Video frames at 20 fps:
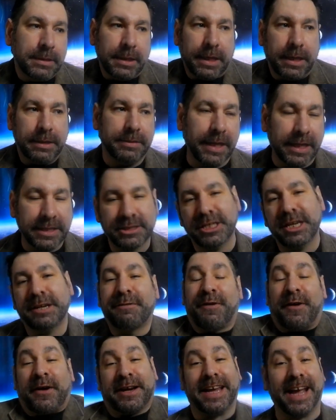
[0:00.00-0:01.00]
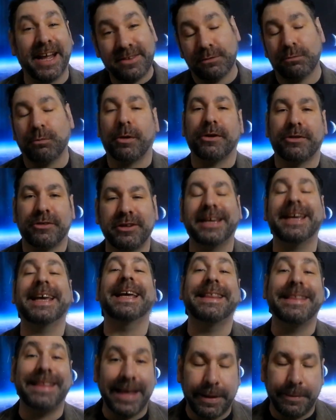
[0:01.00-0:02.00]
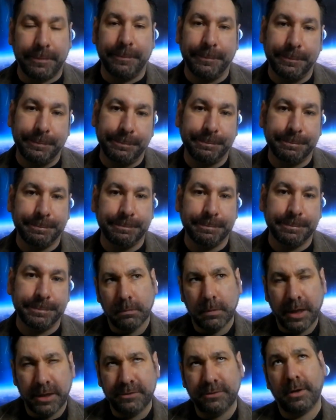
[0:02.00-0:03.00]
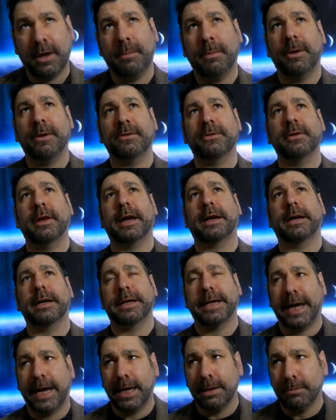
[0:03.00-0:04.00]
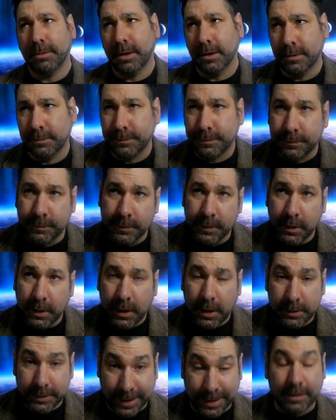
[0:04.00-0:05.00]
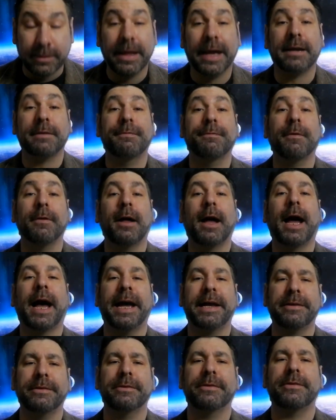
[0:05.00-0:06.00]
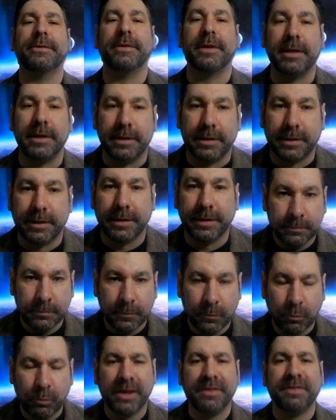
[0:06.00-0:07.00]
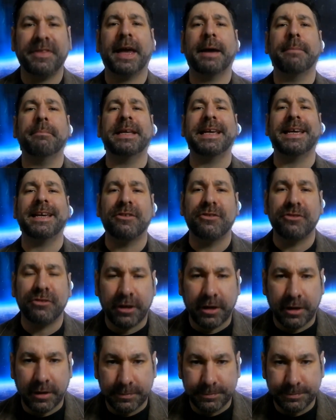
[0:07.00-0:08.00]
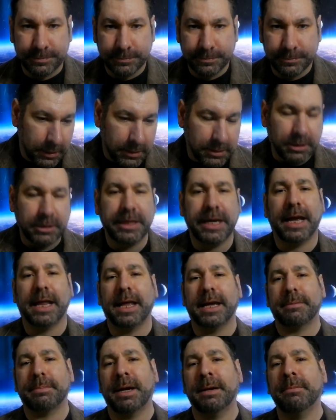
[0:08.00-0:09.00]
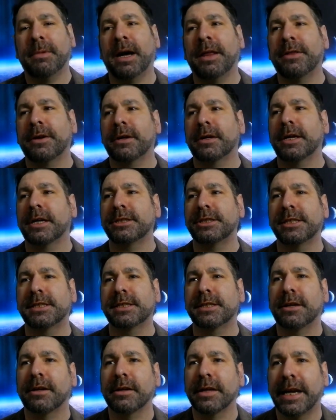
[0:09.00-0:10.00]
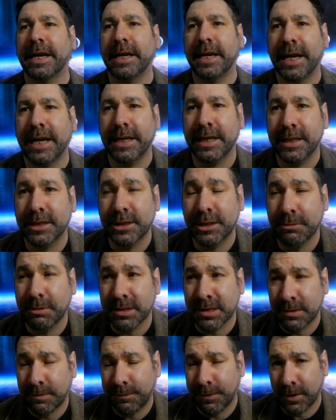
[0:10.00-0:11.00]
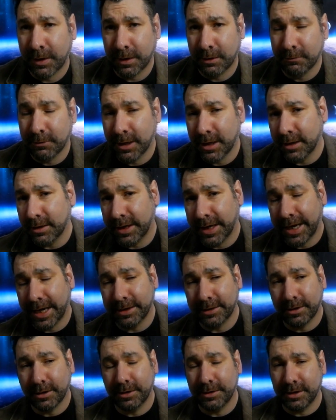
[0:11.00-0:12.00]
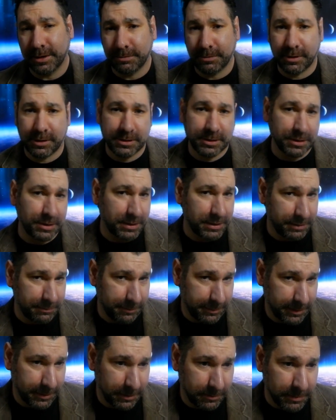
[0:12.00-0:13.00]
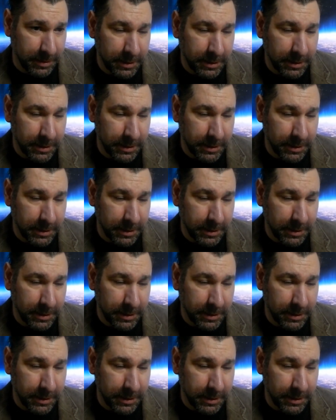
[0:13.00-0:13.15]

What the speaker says: then she forgets where she hid them. It's almost like a game of neglectful hide and seek with amnesia. So yeah, like my mother, she's in her late 80s. She wasn't feeling well and had to go to the emergency room.